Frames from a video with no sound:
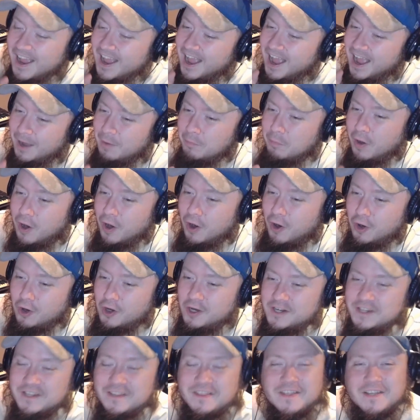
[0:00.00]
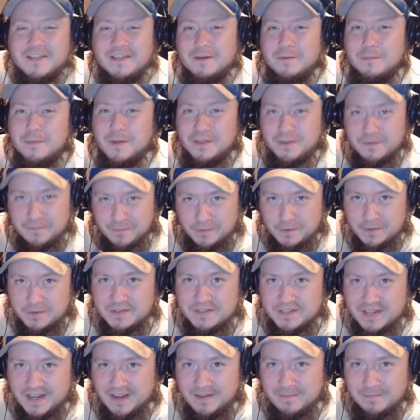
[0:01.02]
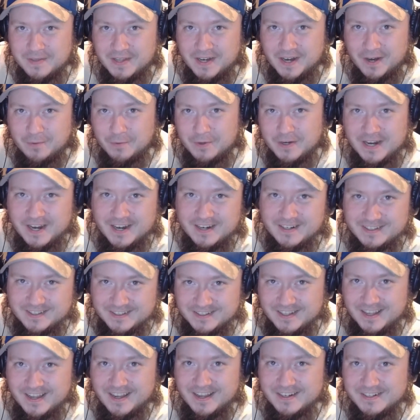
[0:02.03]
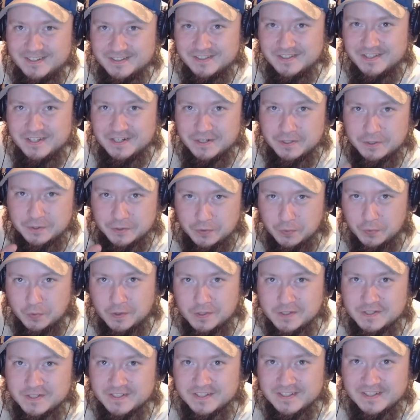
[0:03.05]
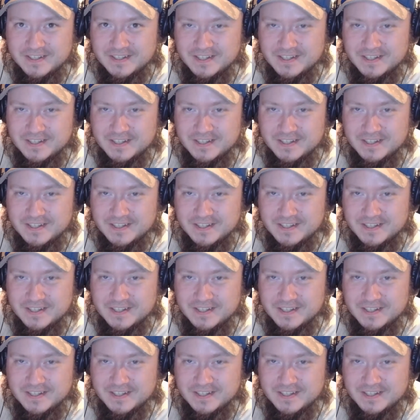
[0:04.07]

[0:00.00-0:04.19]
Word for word: I'm already thinking about the first time that I reacted to Angelina Jordan,